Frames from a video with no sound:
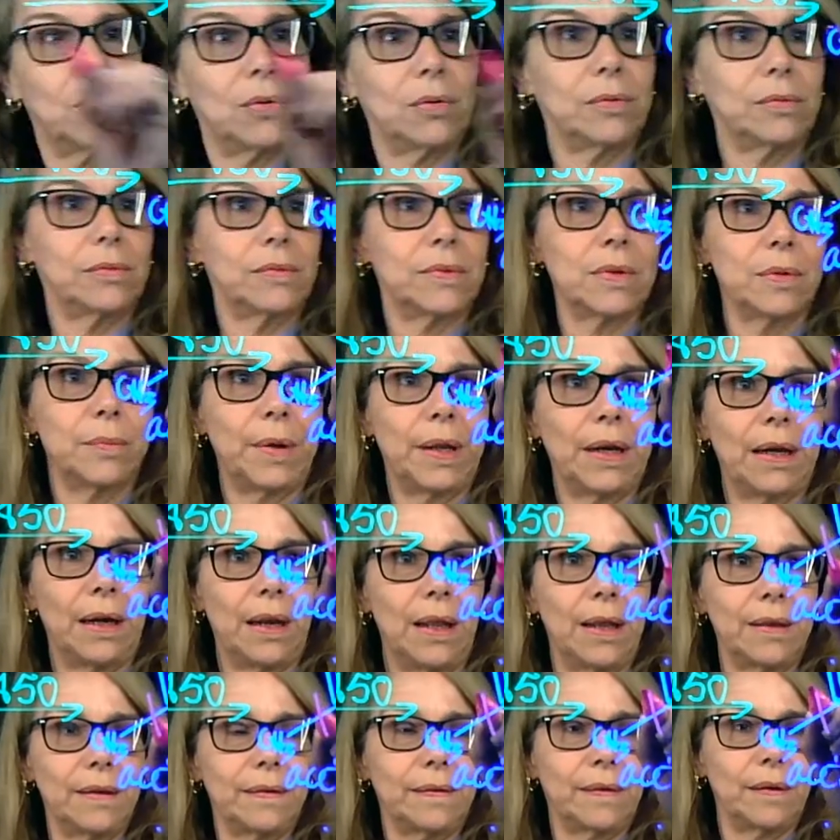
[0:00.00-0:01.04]
So I'm
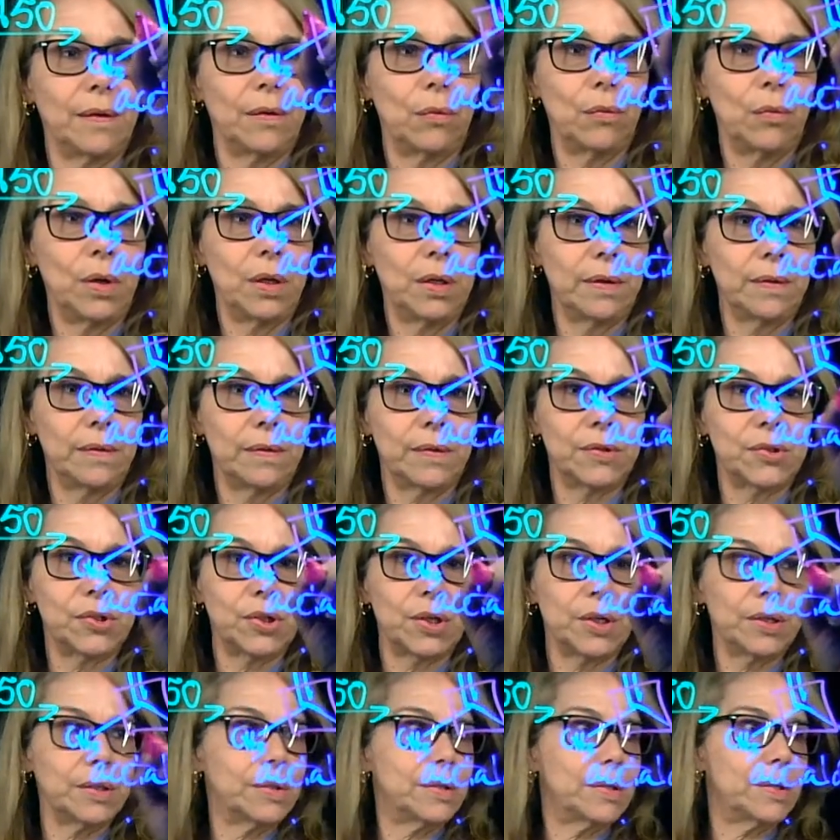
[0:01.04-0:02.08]
analyzing what is the
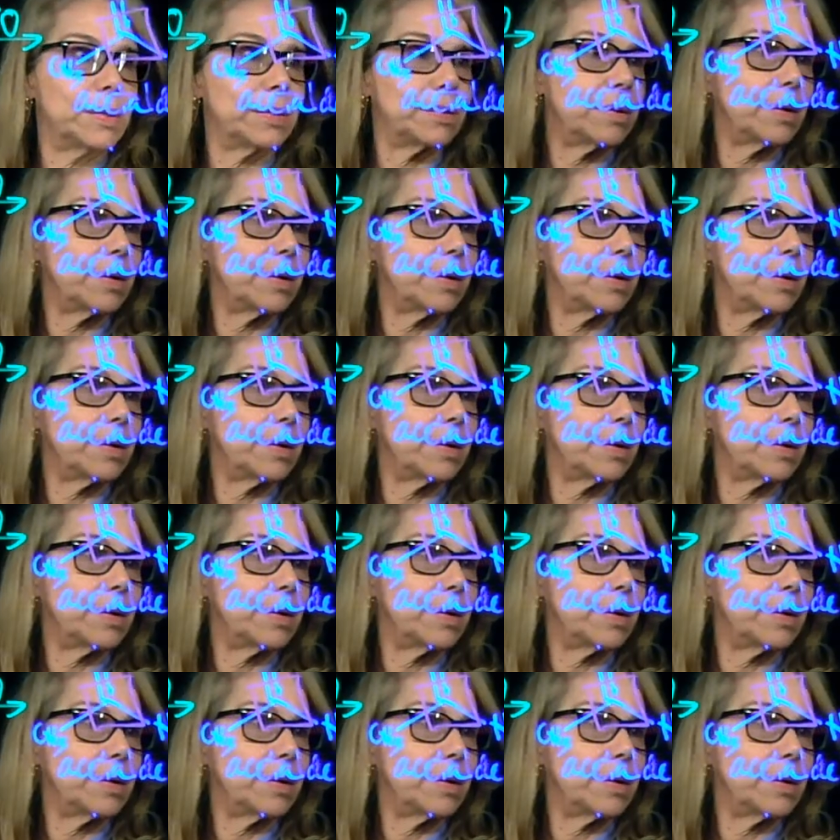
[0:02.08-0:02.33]
change here.